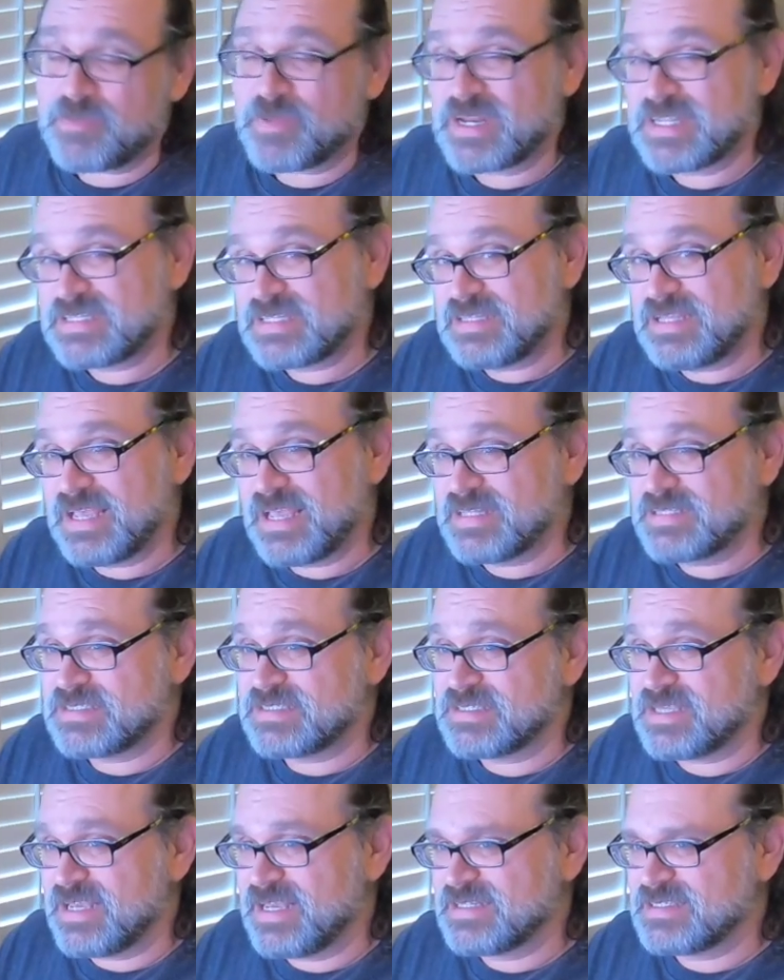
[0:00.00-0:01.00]
but
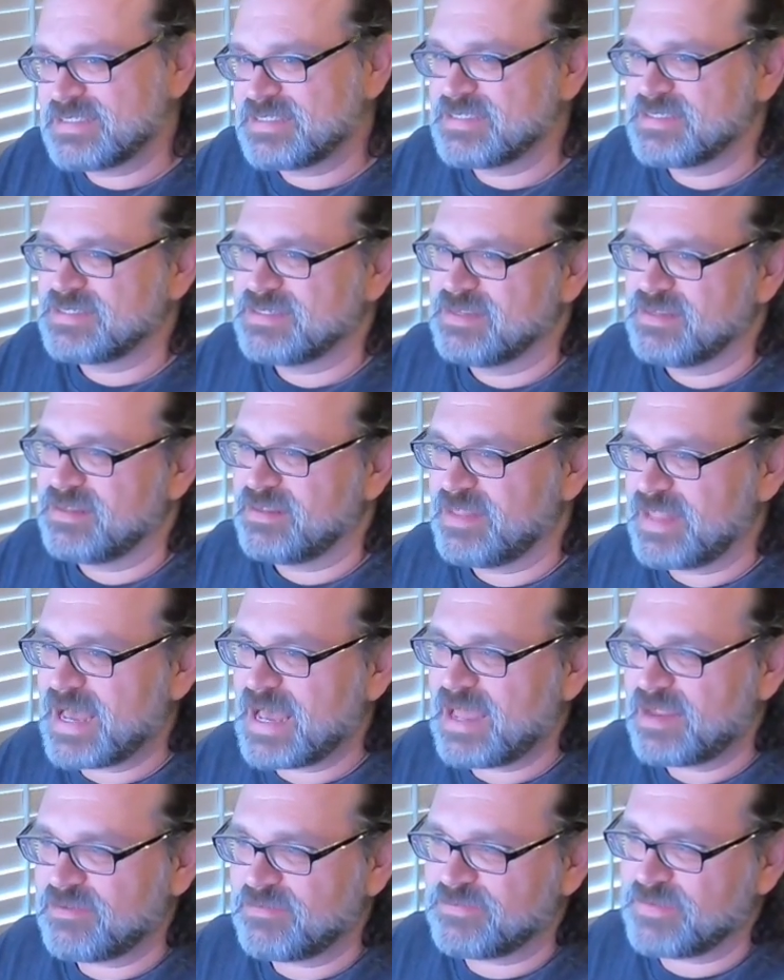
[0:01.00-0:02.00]
it's
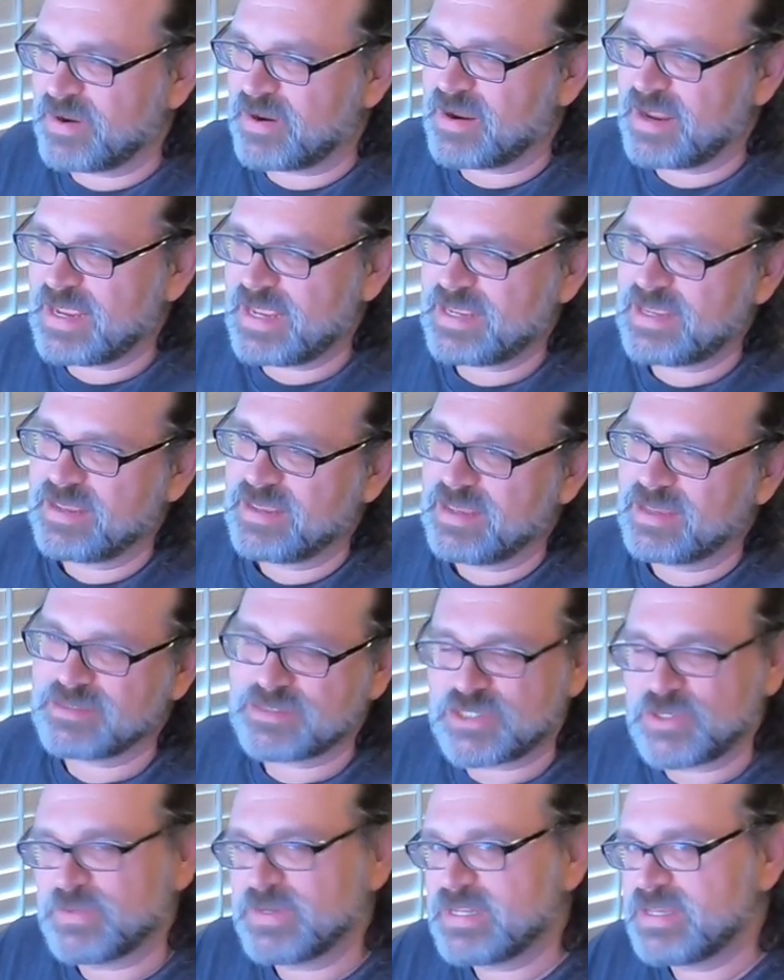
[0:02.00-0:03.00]
not very
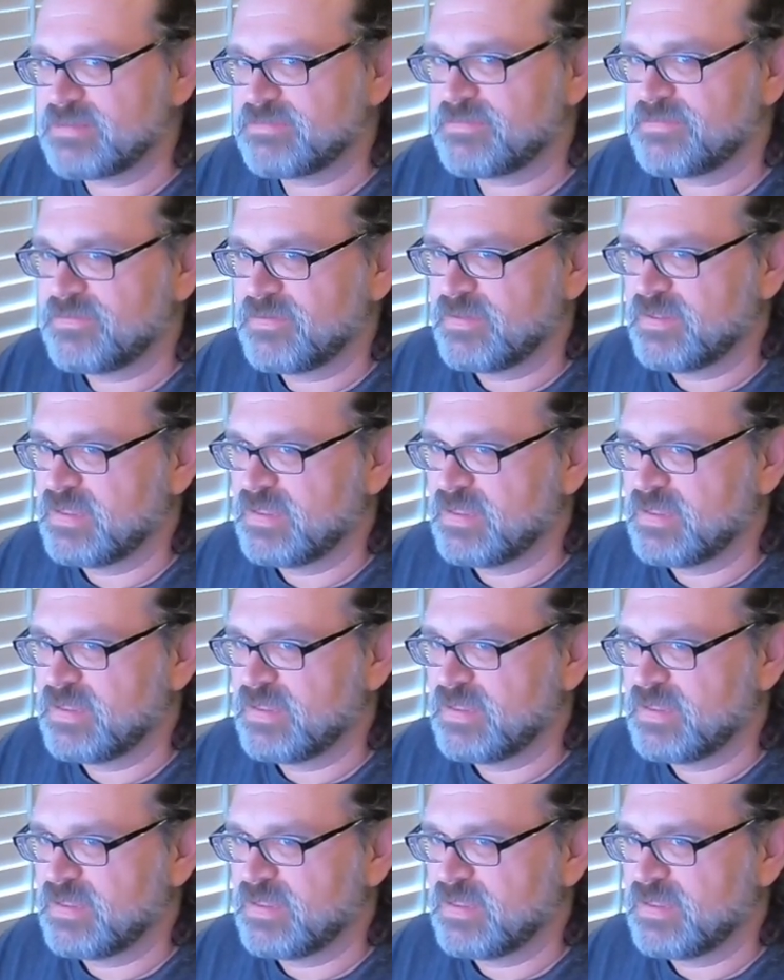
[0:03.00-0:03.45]
intuitive.